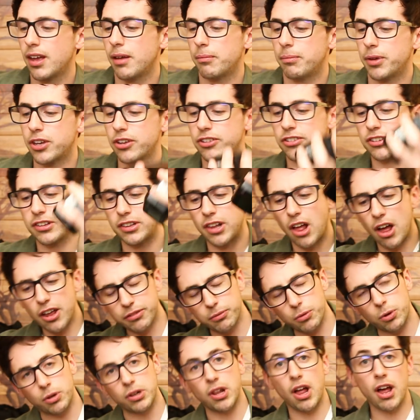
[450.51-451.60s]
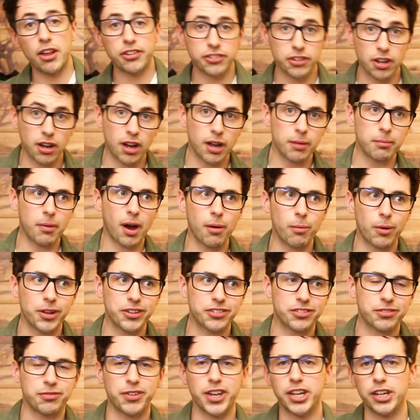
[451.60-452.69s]
because last time I went
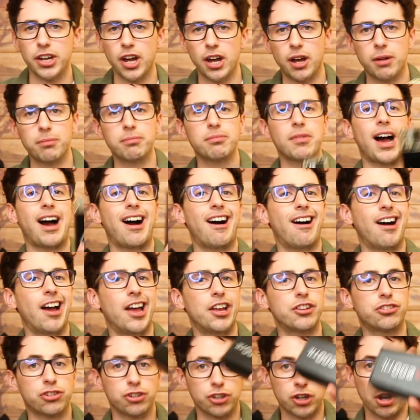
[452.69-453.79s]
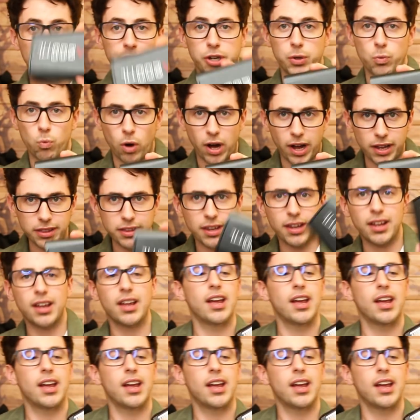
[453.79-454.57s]
to Vietnam, I took only one,